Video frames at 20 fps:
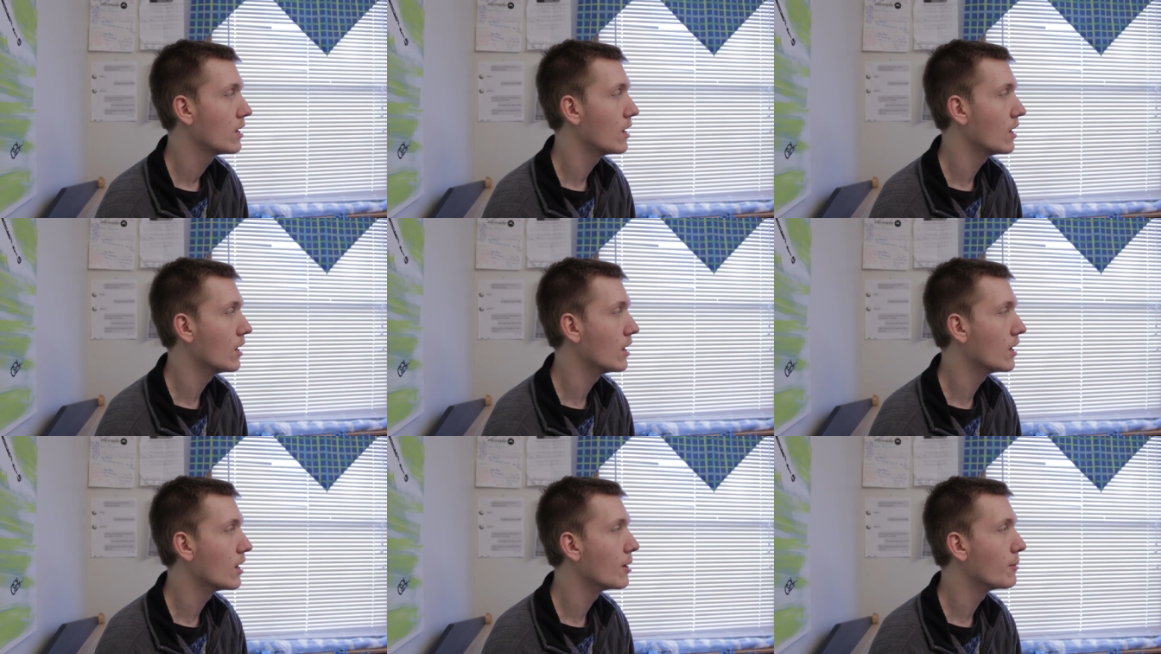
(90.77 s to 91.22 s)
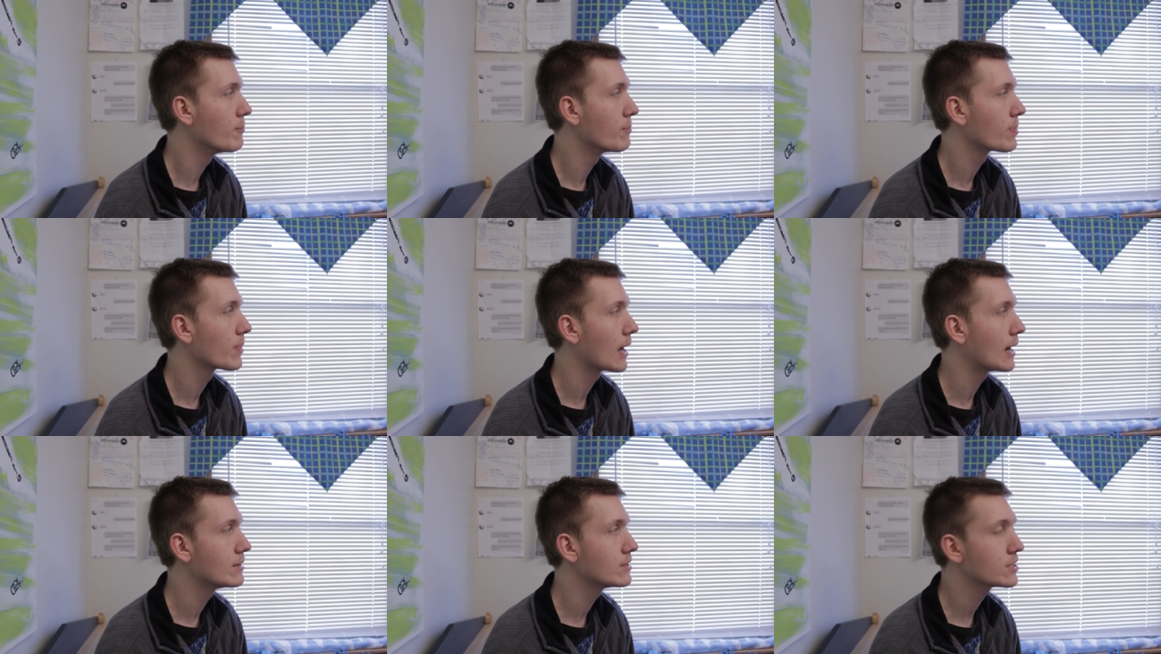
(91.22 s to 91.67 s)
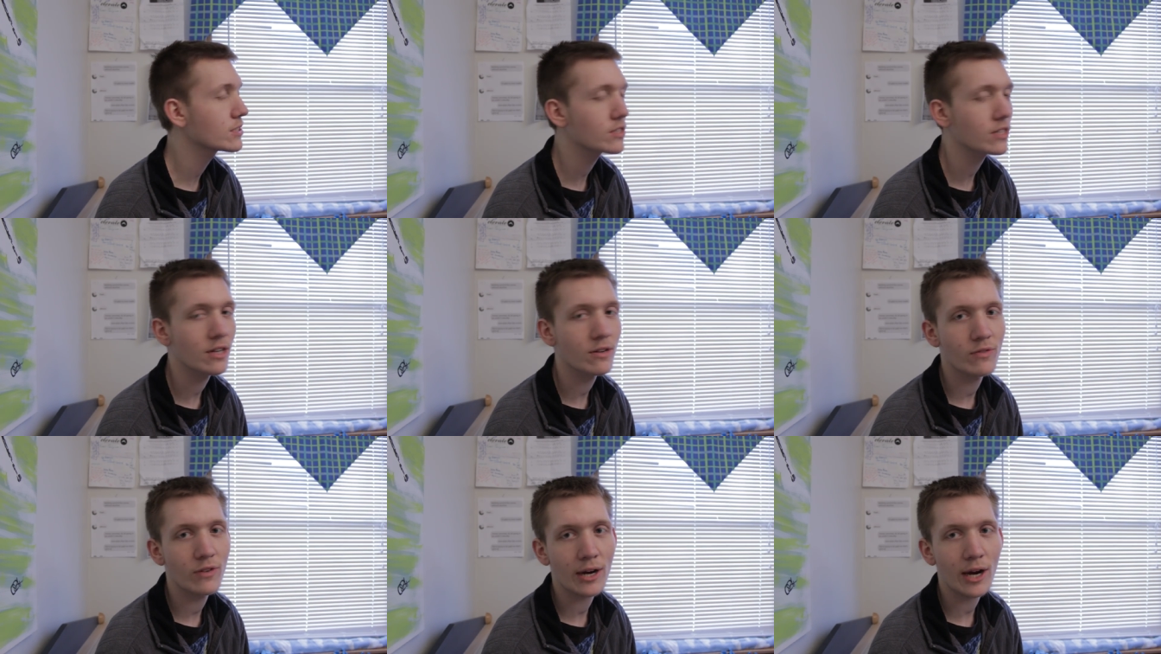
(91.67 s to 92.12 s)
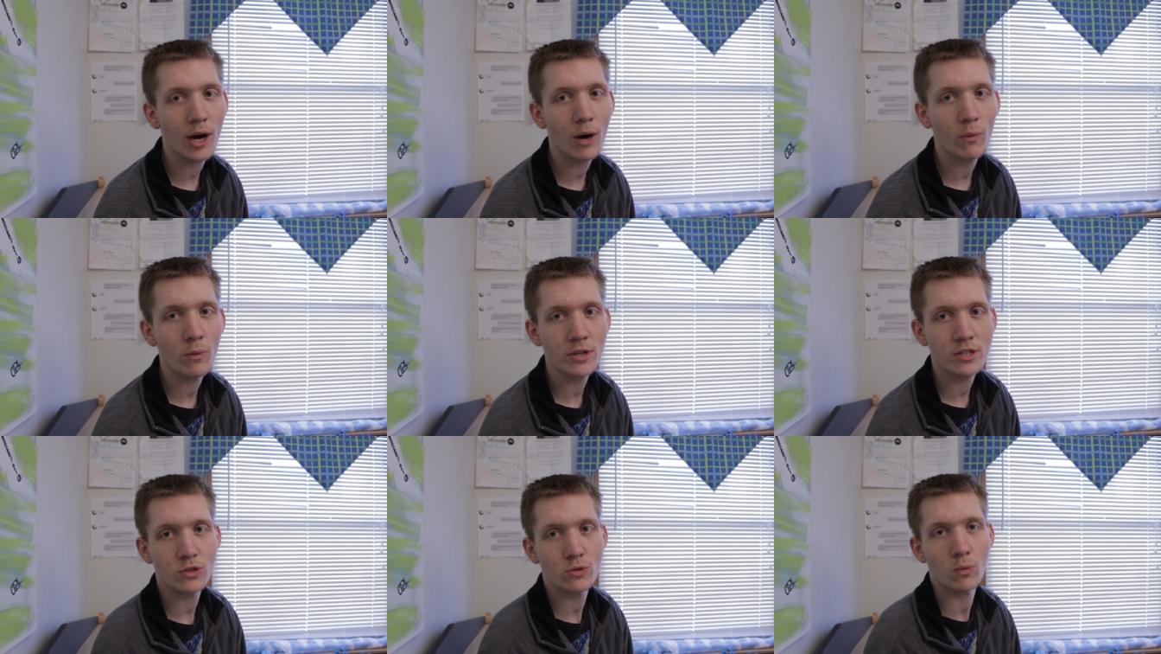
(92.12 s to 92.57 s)
Um, I just gotta figure out
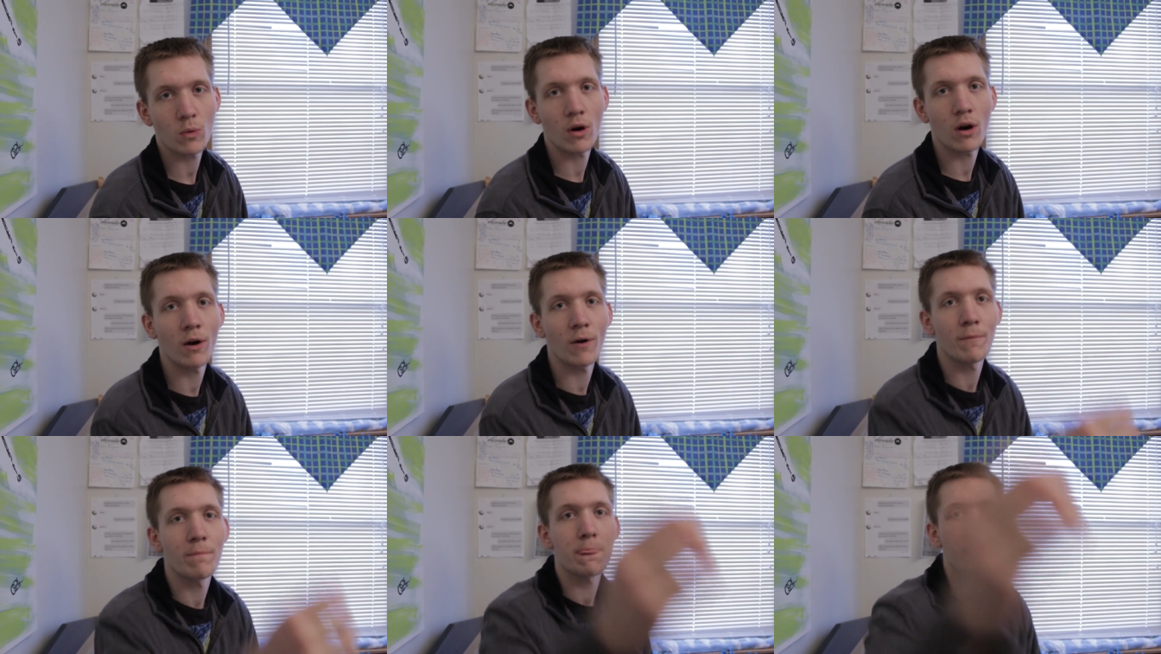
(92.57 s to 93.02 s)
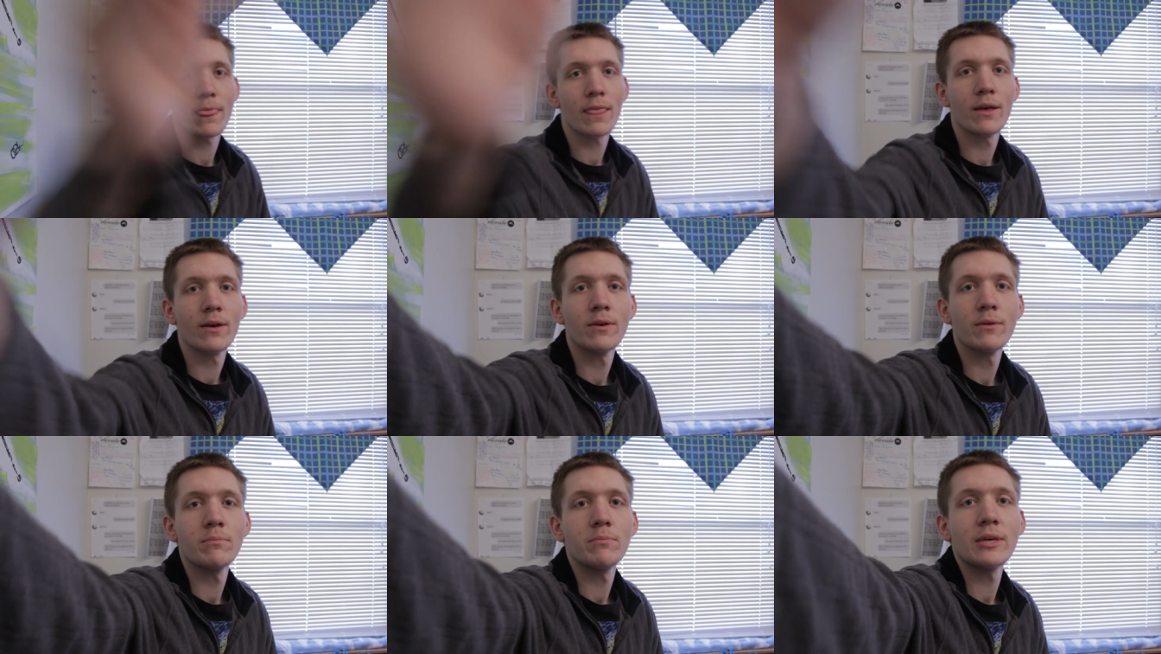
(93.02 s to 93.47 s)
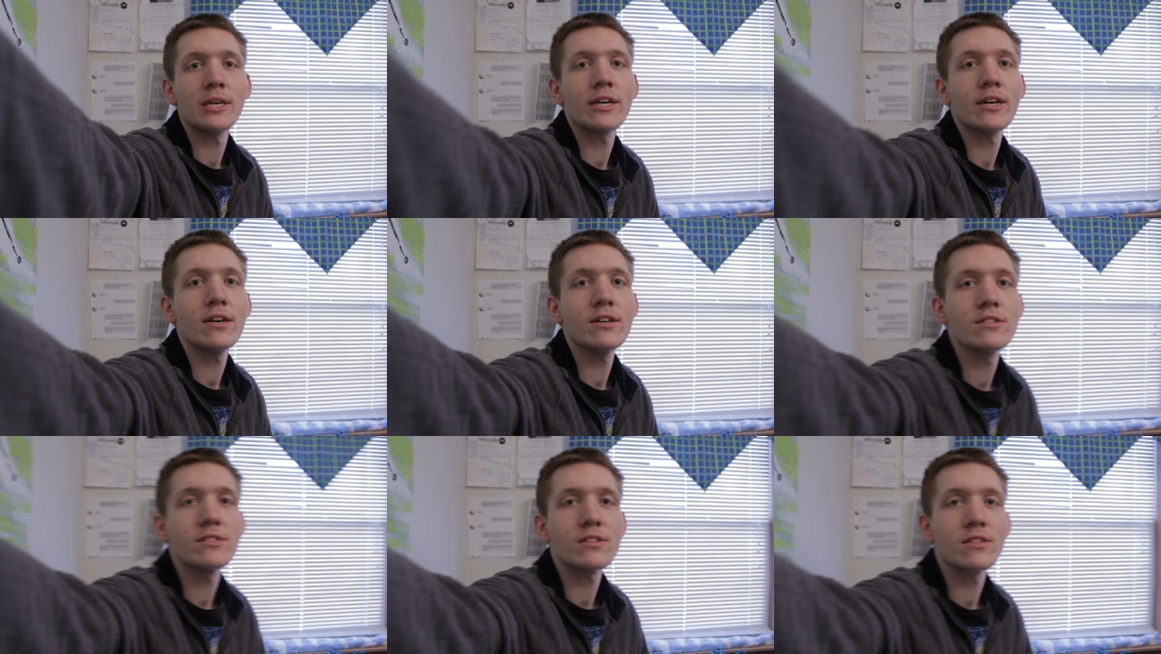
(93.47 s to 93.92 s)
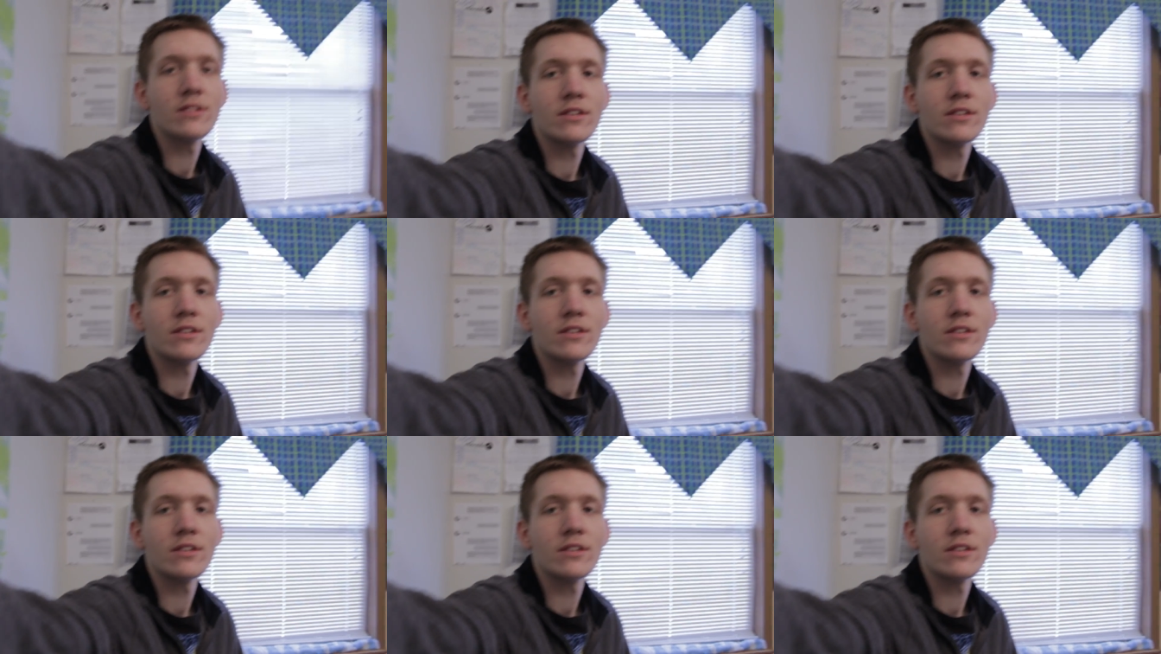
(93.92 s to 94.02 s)
which wall because